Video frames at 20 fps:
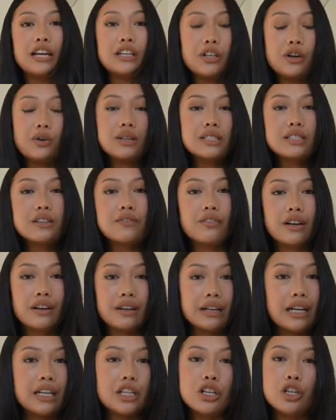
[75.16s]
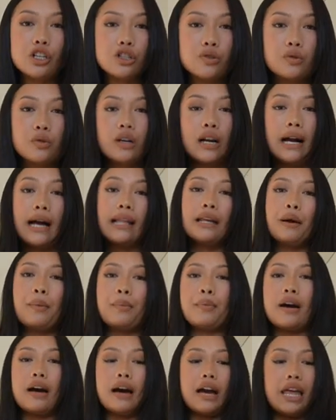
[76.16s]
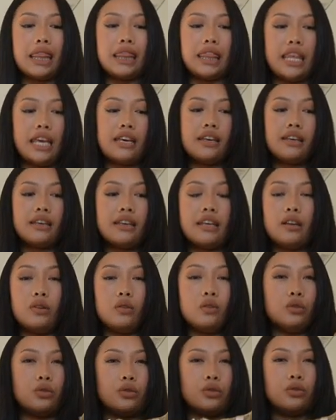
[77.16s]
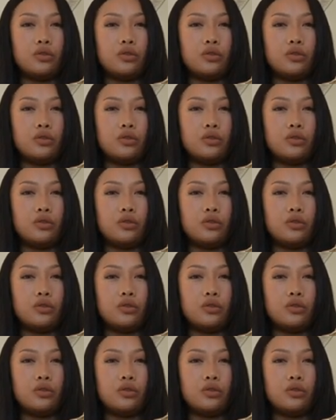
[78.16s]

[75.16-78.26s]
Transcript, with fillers: I know it's a very unusual color, but I think it'll look